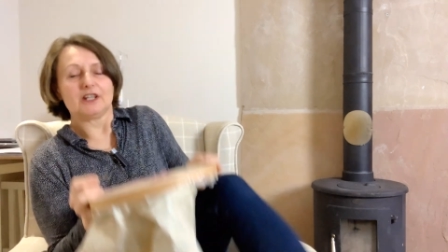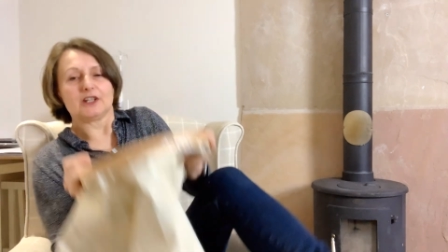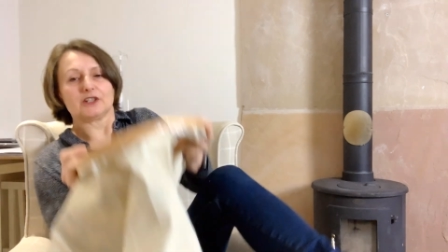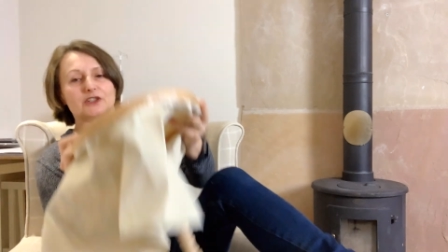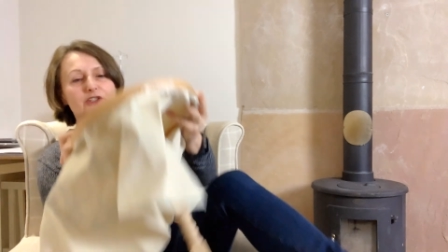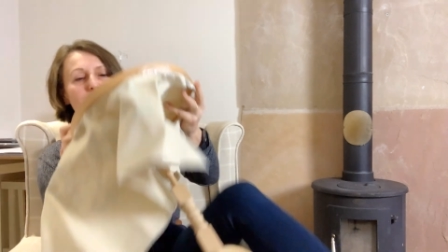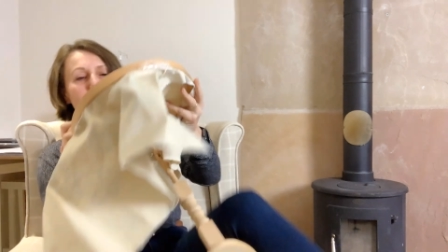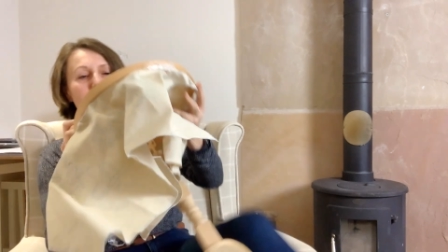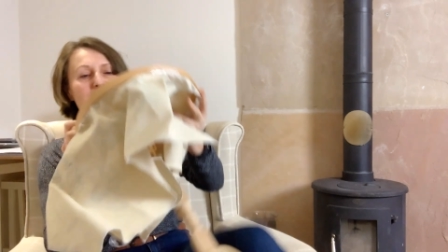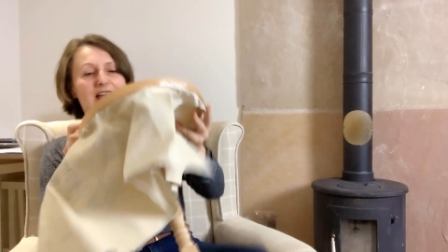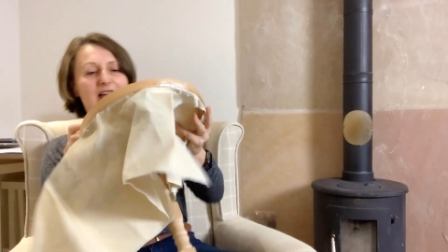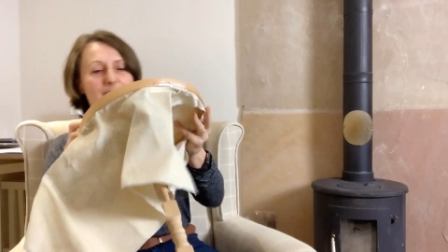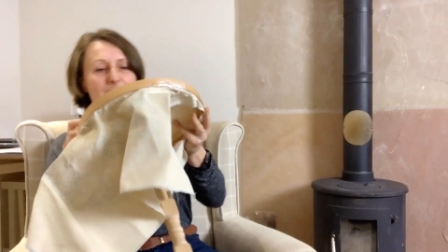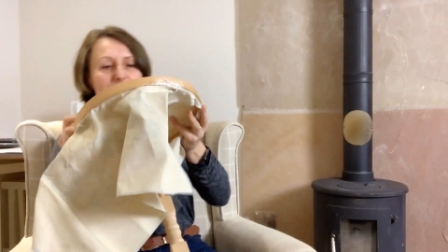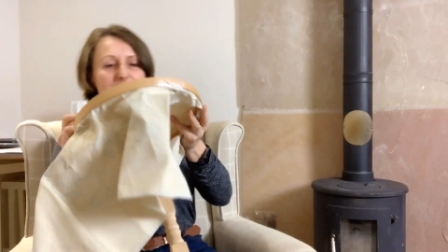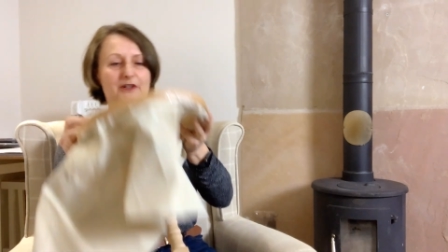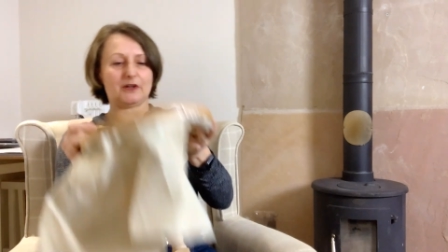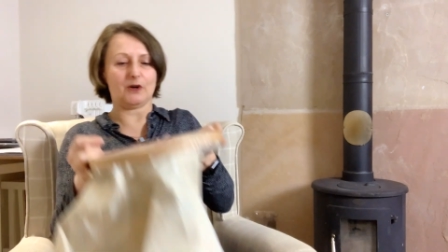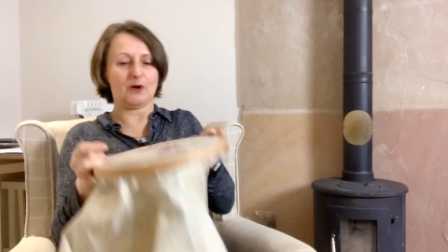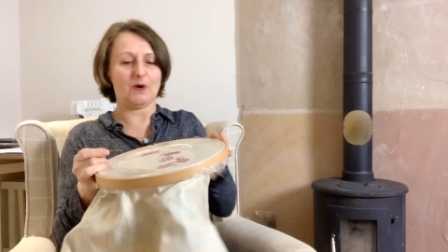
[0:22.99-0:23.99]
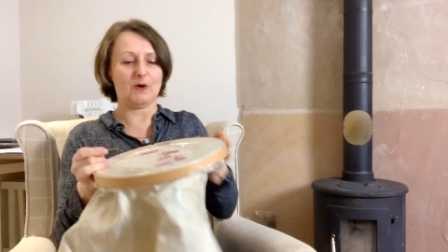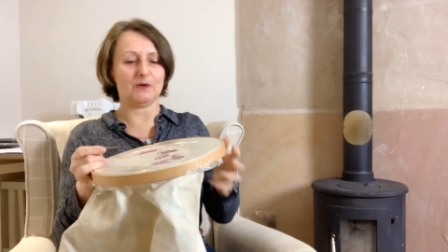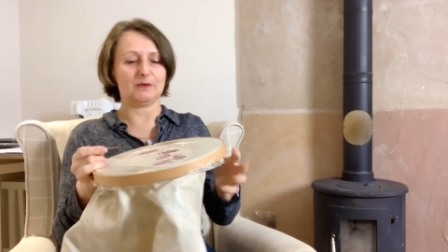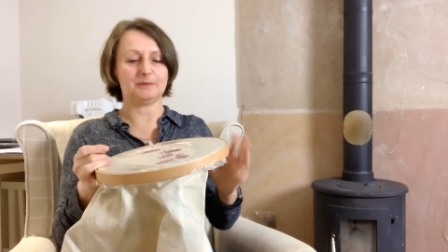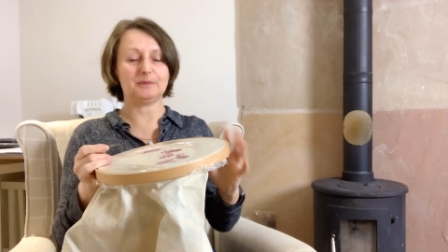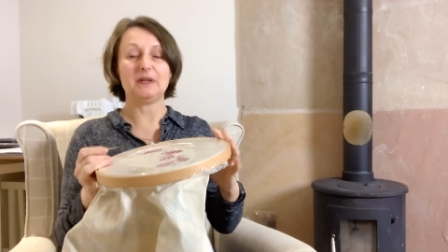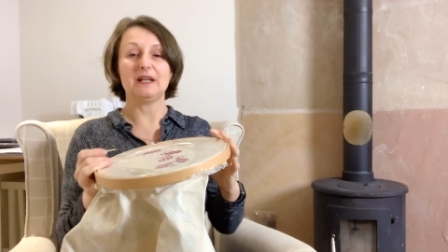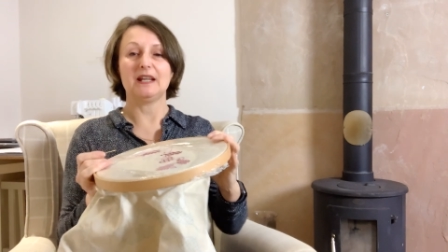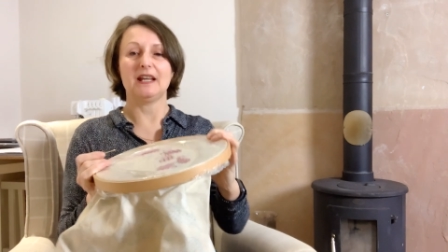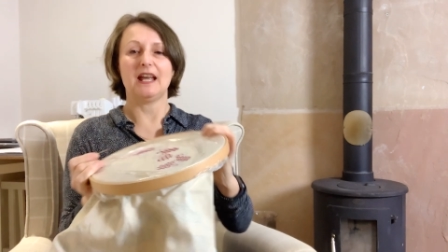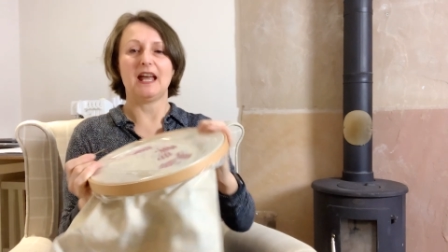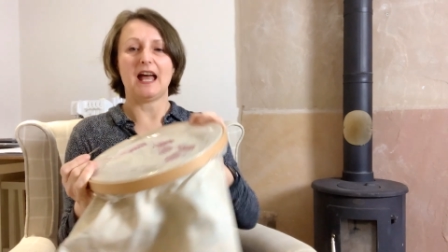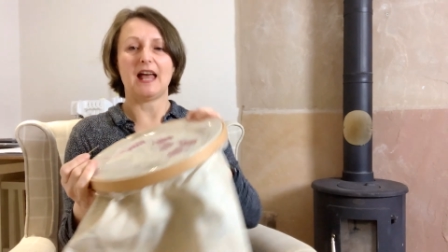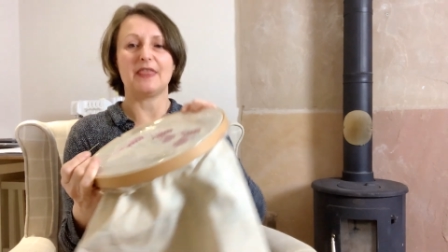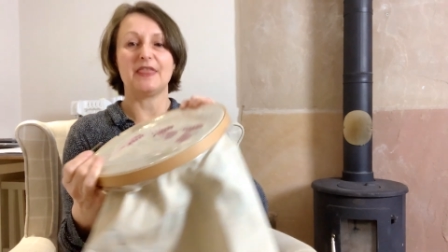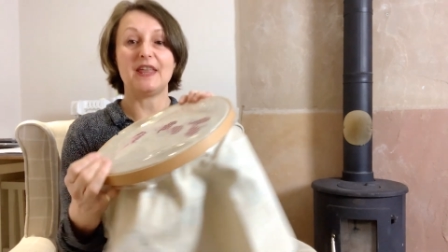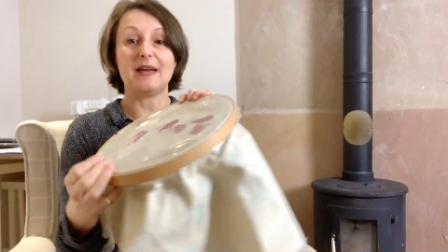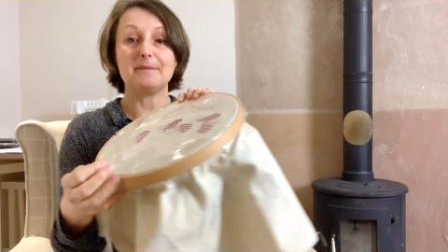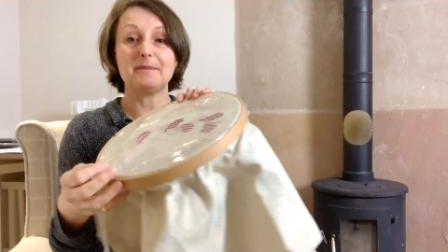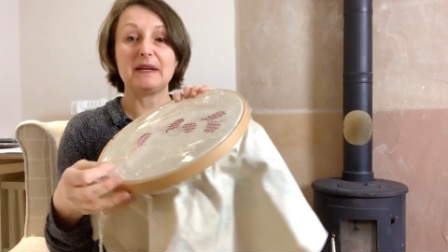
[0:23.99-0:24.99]
show you how I've got on
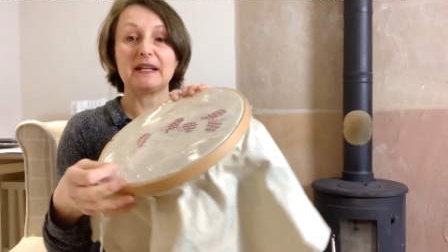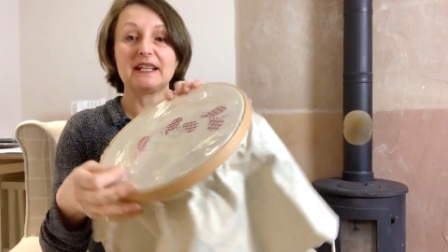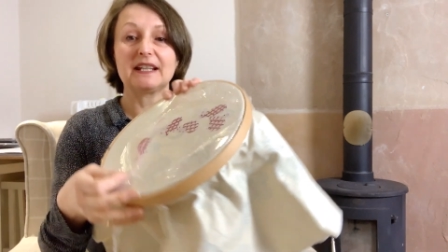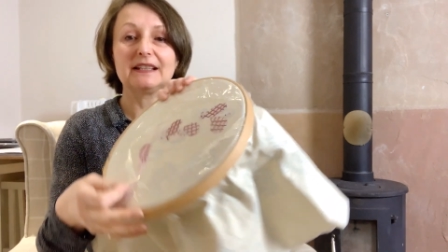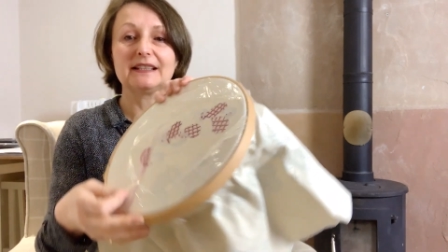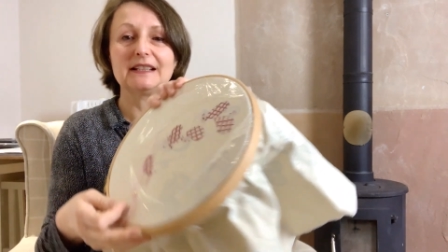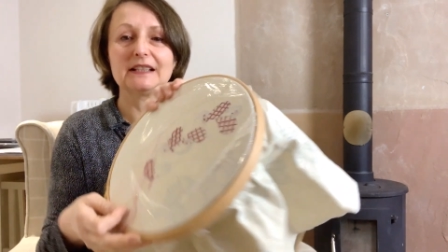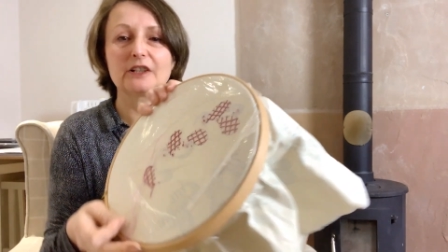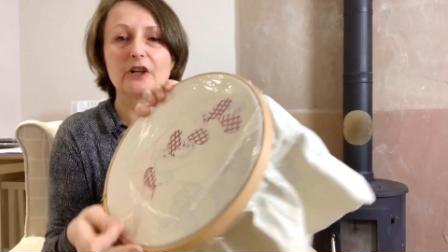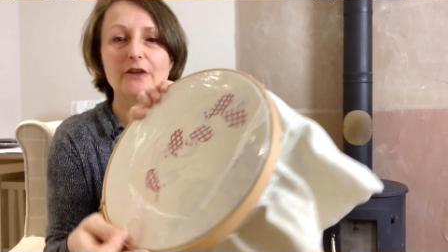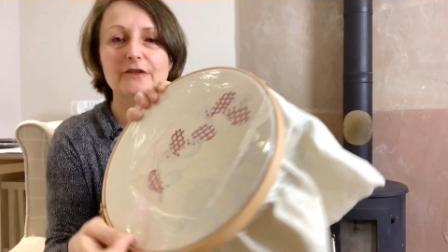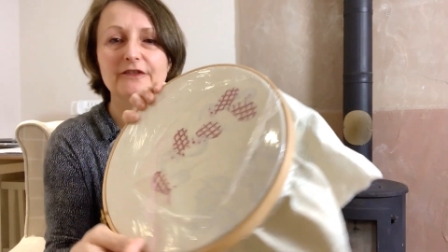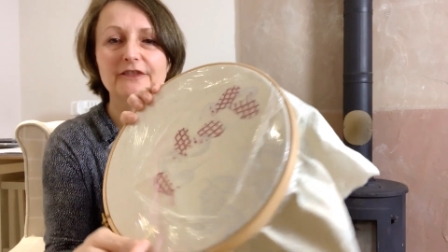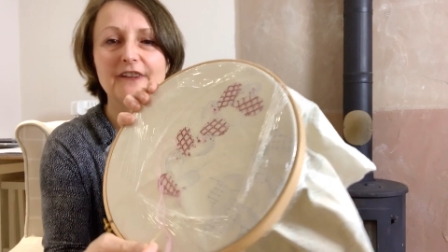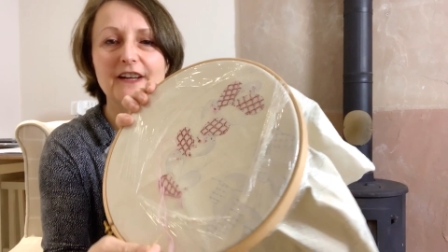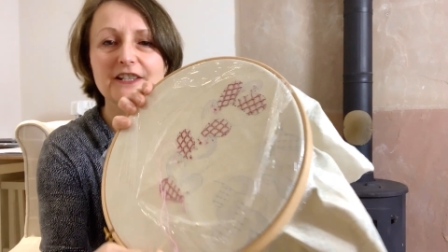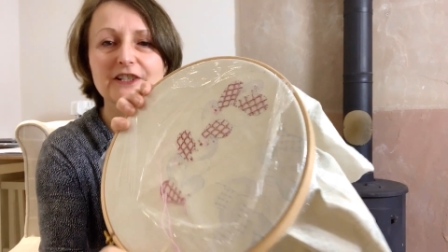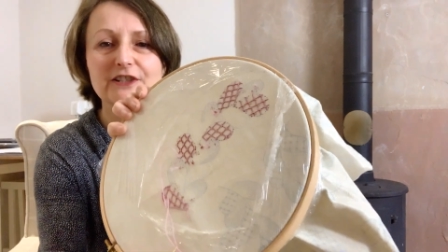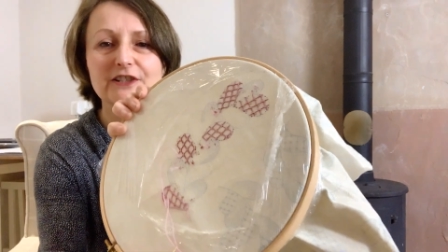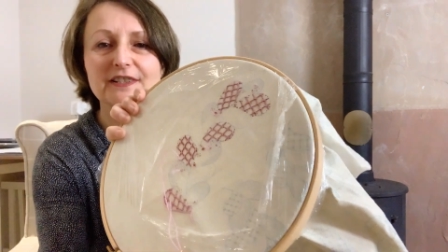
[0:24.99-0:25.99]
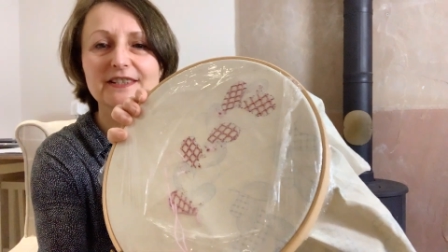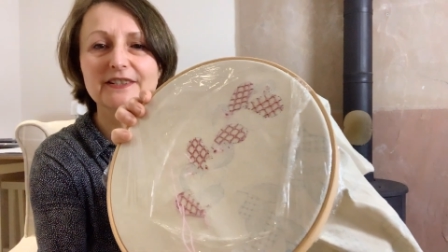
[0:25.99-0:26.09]
and then make a little confession.